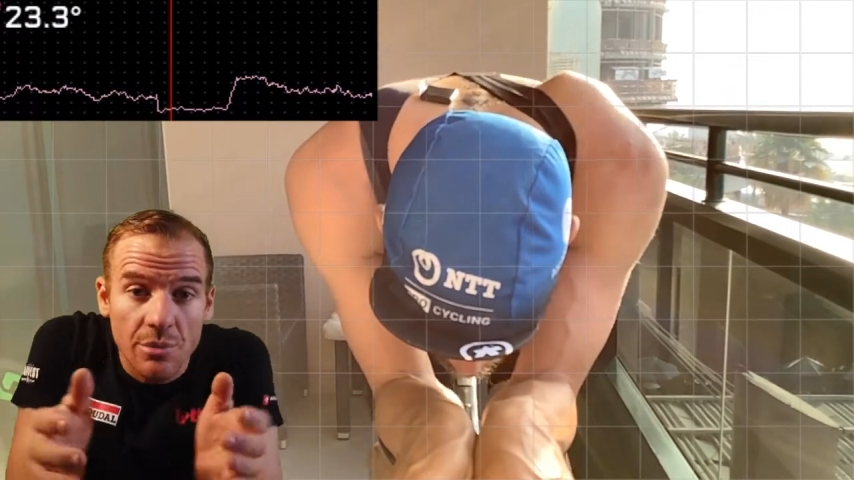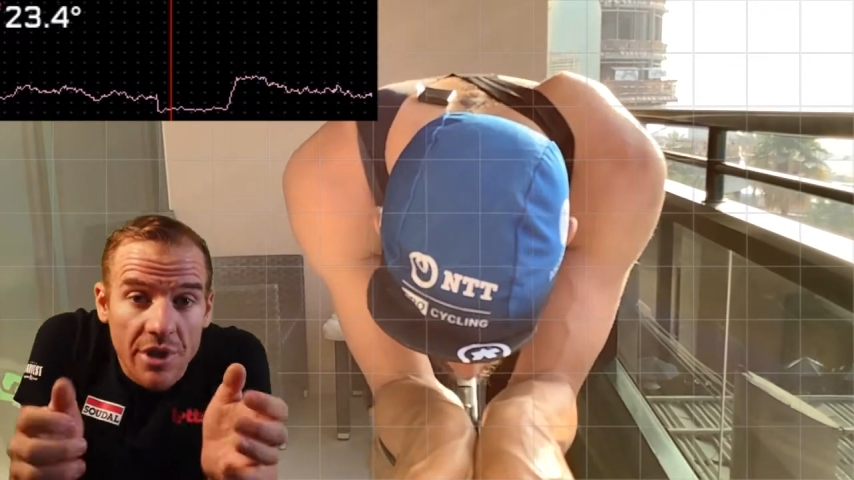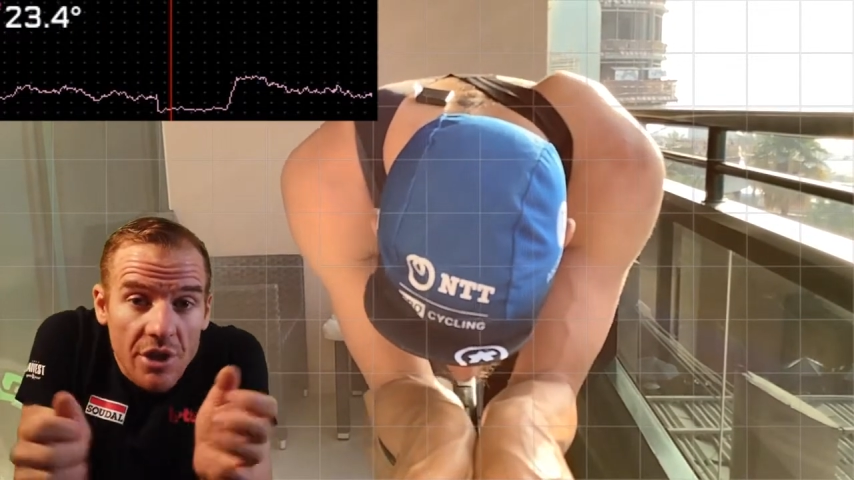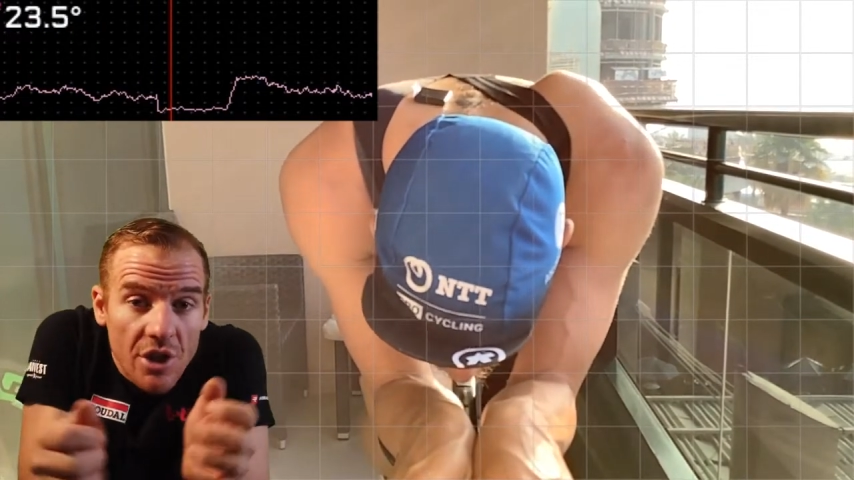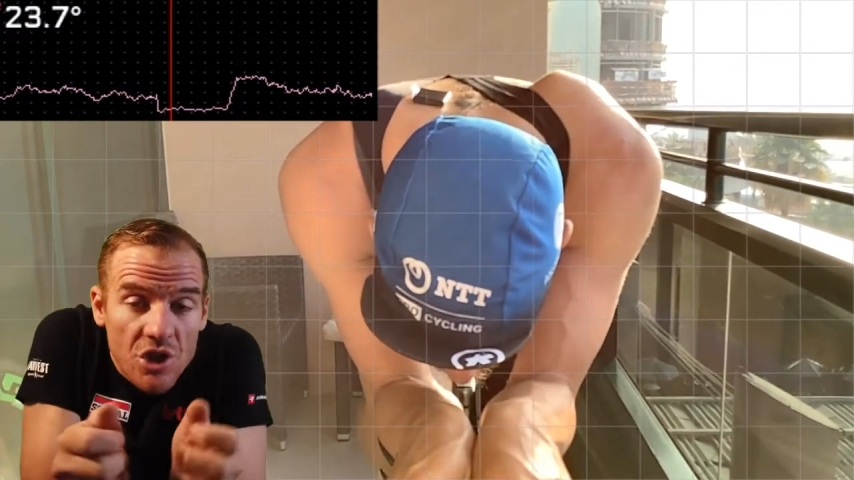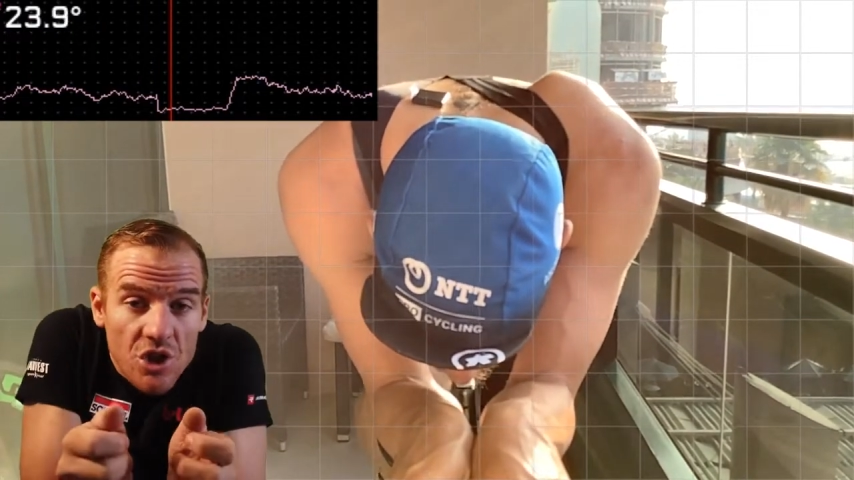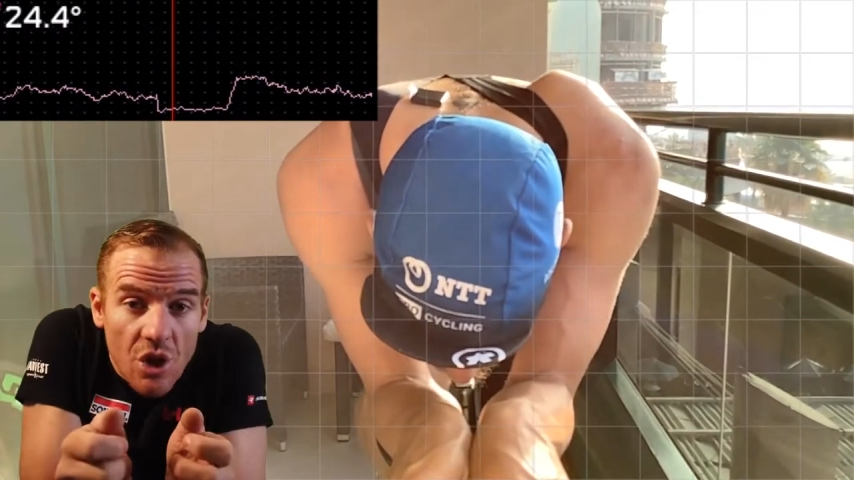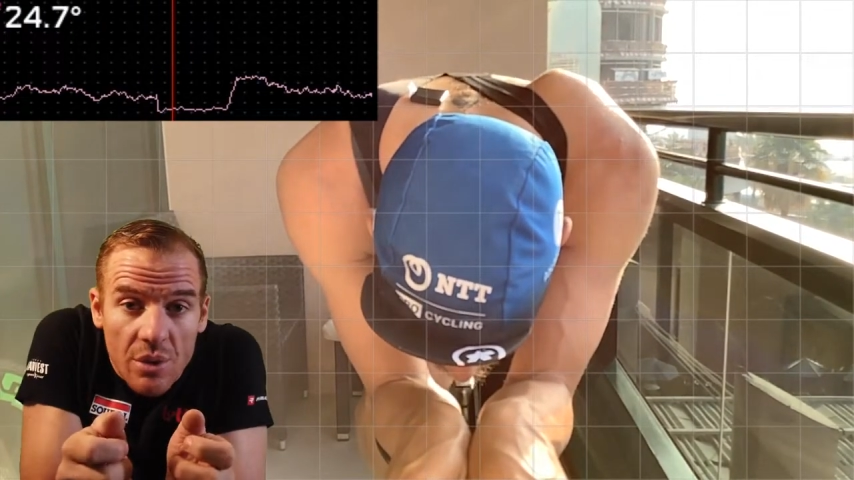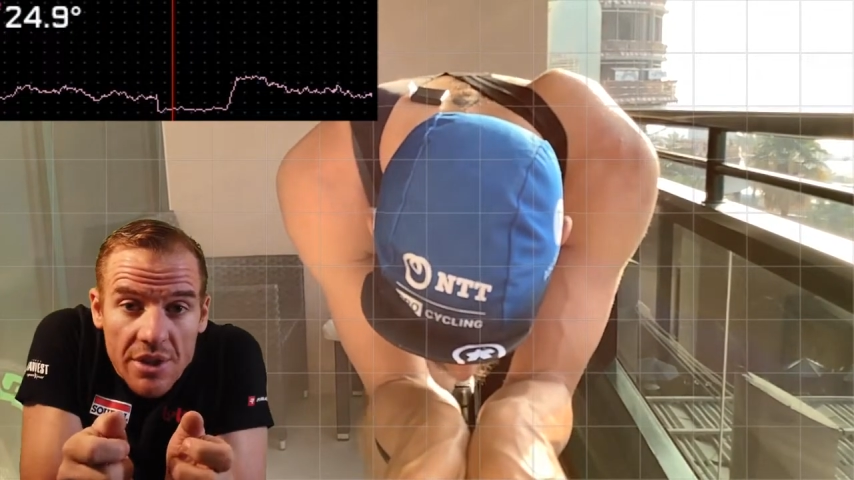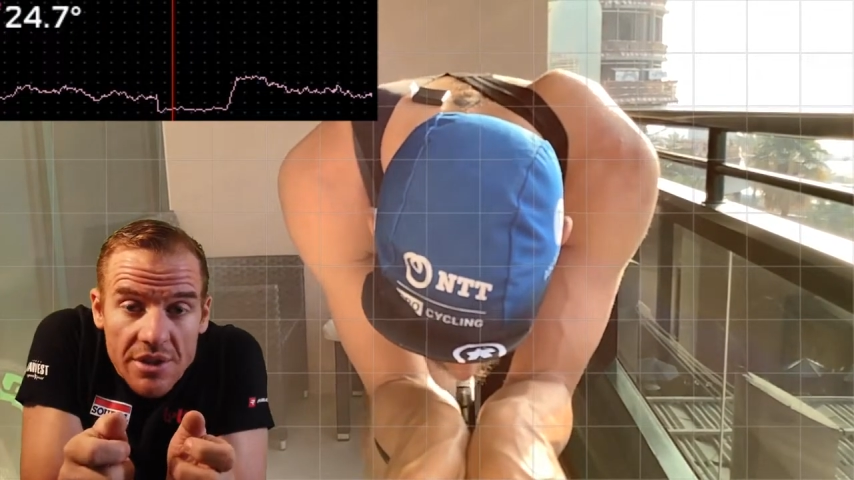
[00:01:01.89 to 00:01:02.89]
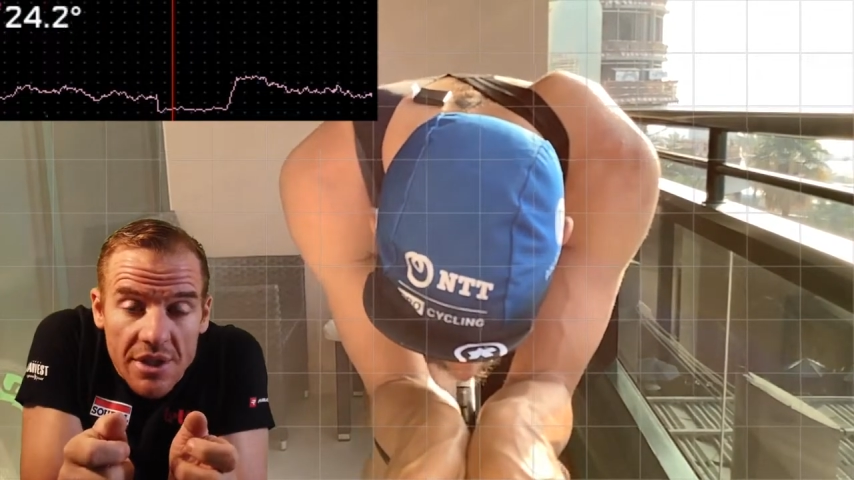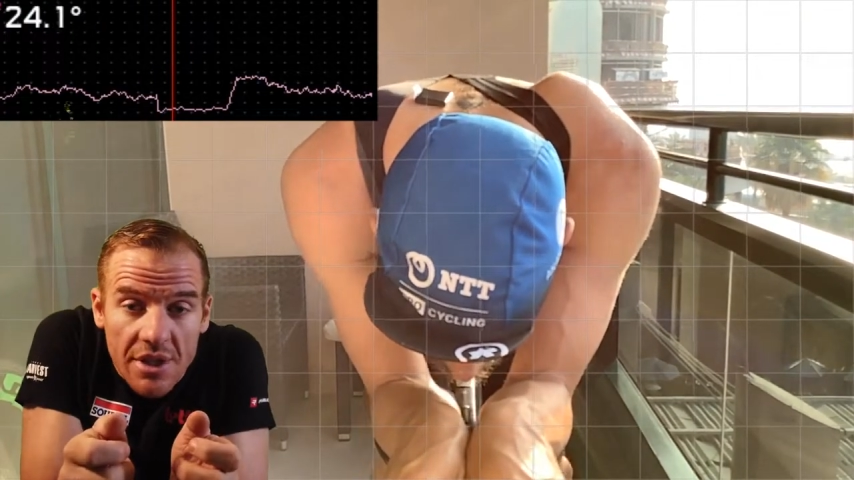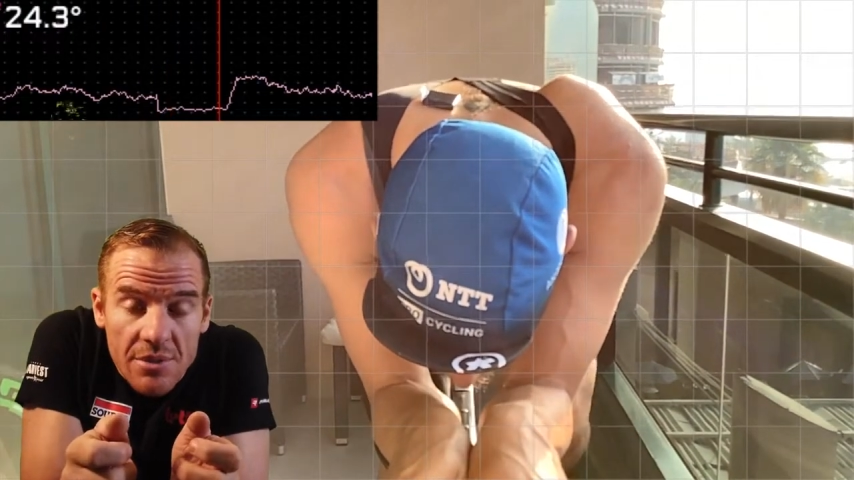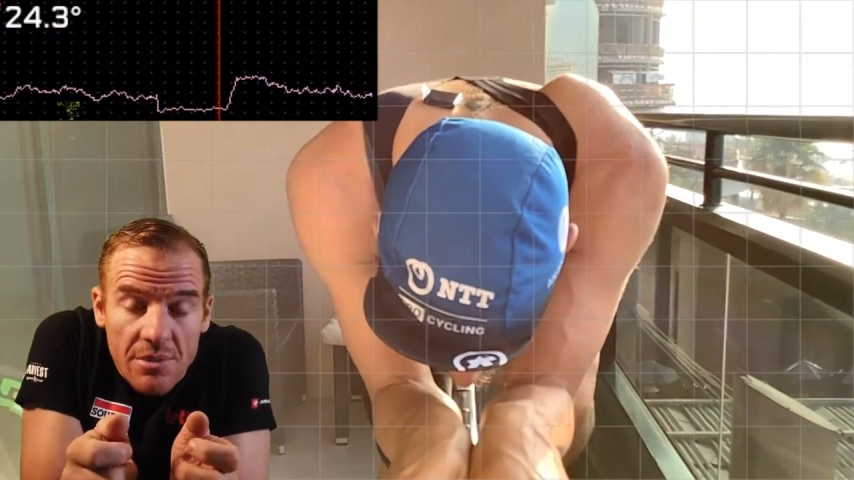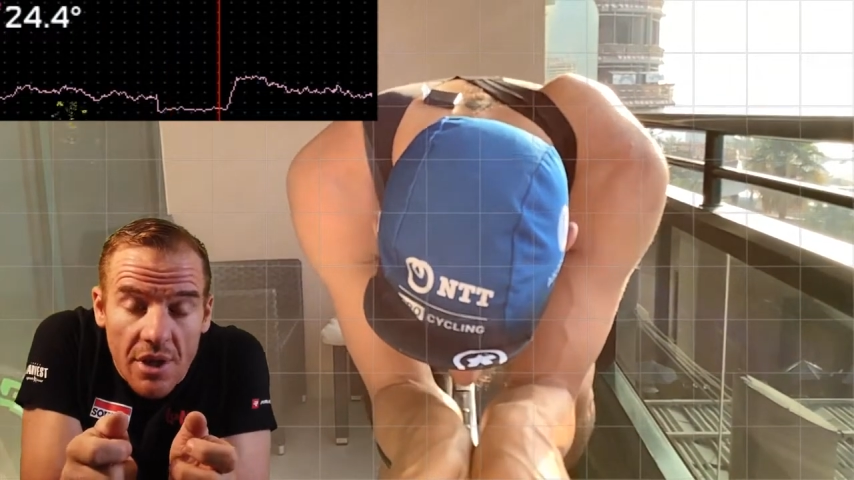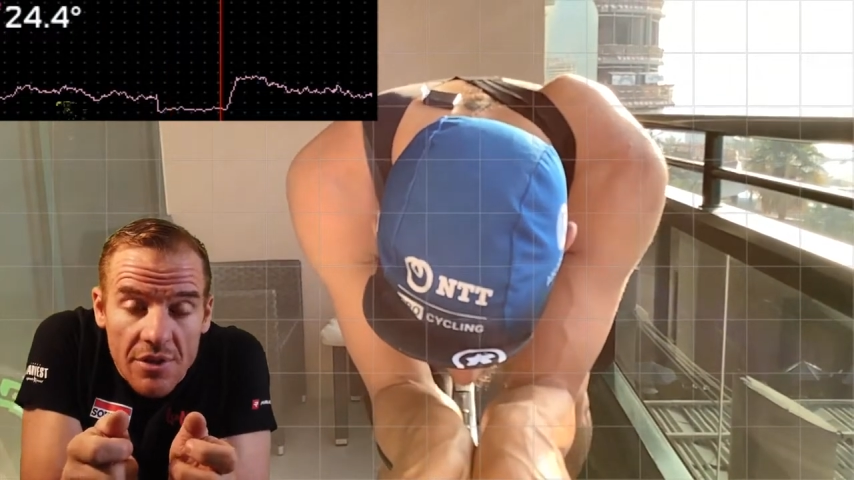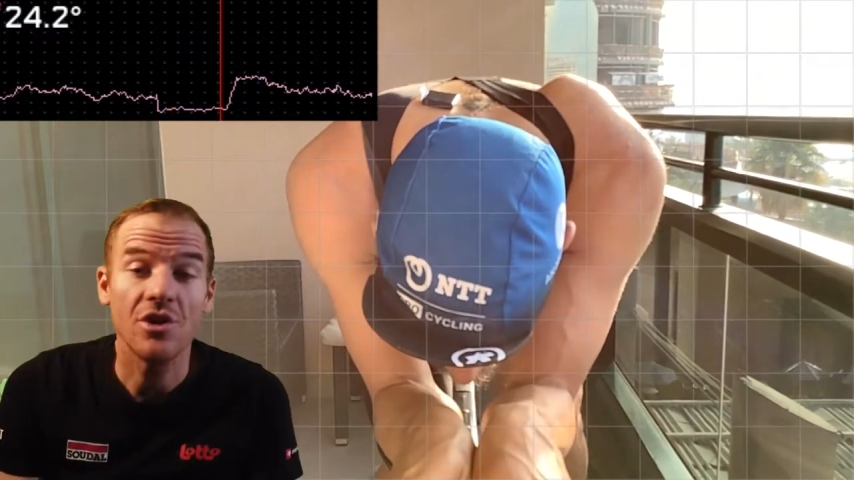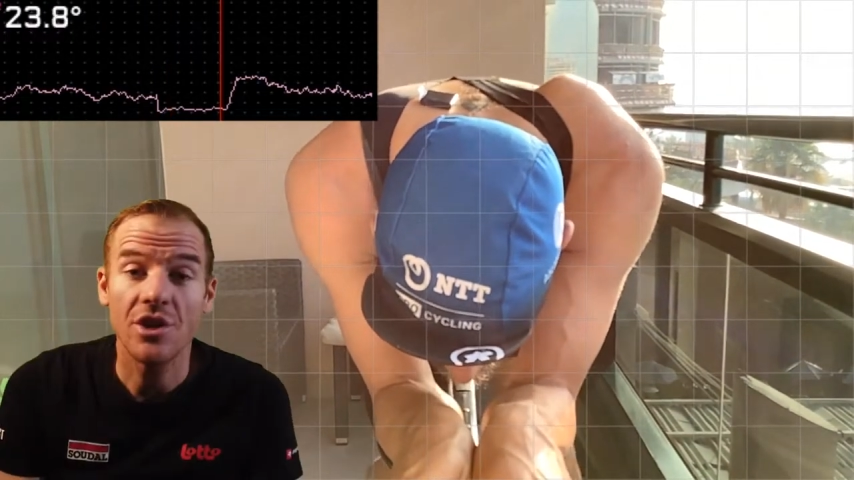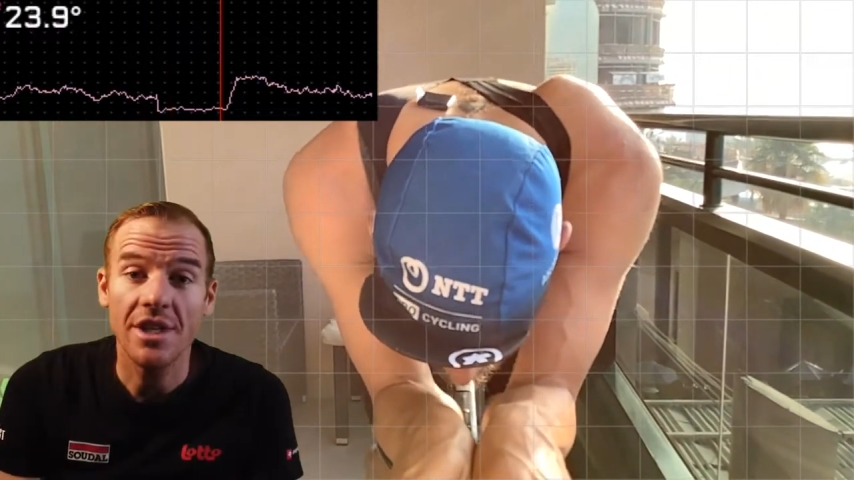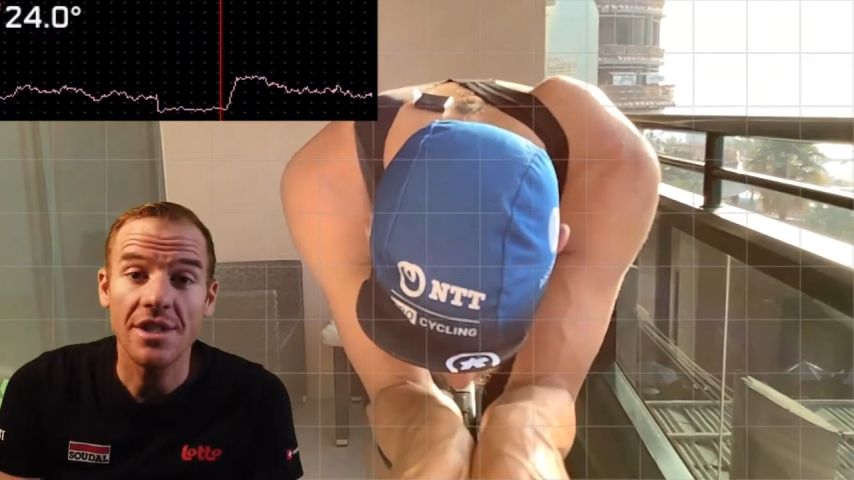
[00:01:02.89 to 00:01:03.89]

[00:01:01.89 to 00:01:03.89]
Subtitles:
to bring those shoulders in, and you